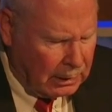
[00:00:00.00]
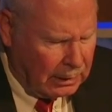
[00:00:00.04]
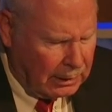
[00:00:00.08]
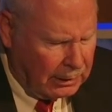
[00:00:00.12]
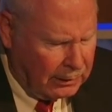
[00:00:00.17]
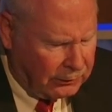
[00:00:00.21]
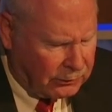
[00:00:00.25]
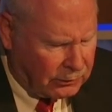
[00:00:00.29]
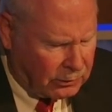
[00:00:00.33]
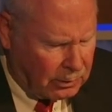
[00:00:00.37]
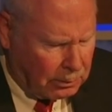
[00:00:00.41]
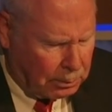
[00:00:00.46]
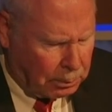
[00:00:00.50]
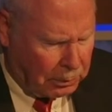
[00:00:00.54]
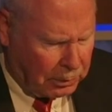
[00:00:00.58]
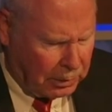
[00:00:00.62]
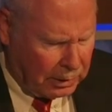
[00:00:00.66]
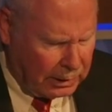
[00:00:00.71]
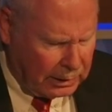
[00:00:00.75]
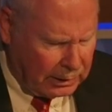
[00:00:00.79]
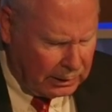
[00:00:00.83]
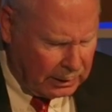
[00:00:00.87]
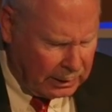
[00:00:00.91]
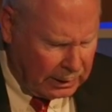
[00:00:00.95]
Easter
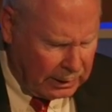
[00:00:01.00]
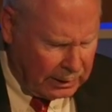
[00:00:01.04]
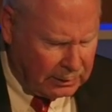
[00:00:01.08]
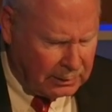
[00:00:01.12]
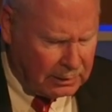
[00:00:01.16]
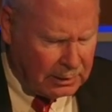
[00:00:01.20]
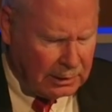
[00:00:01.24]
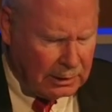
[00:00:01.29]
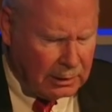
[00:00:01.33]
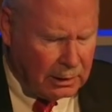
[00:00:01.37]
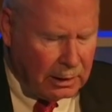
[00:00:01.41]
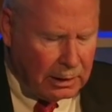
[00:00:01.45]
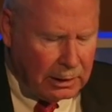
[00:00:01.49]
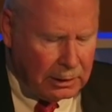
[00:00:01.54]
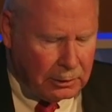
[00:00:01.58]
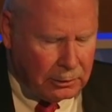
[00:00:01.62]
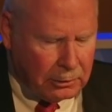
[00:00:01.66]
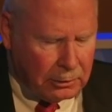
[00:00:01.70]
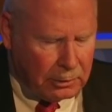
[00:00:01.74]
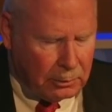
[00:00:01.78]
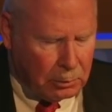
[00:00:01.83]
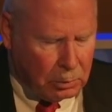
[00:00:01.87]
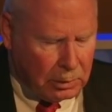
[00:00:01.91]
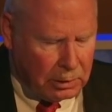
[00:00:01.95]
Parade 1900,